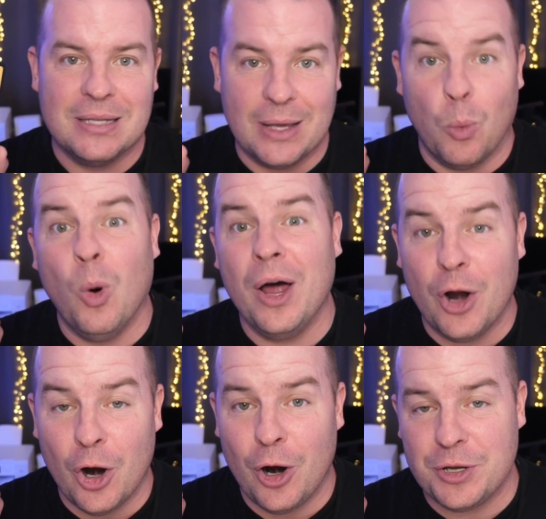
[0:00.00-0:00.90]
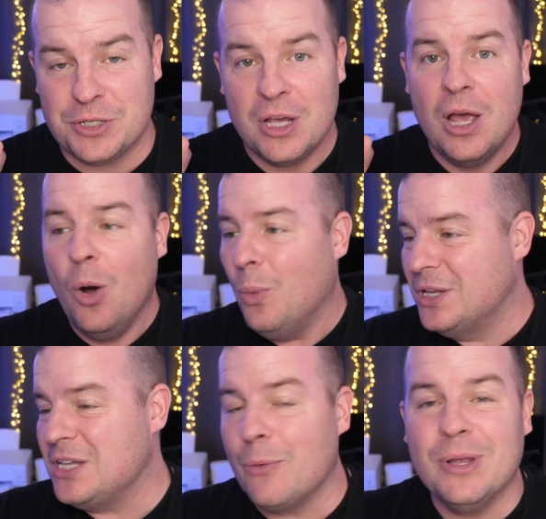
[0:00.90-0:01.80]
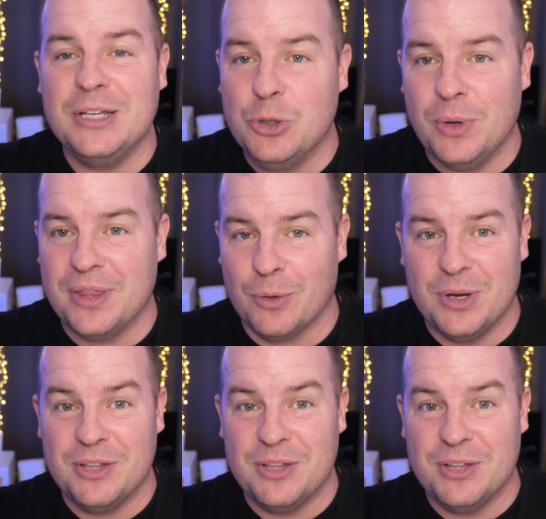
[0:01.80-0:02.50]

to like one hertz when it's not really doing anything,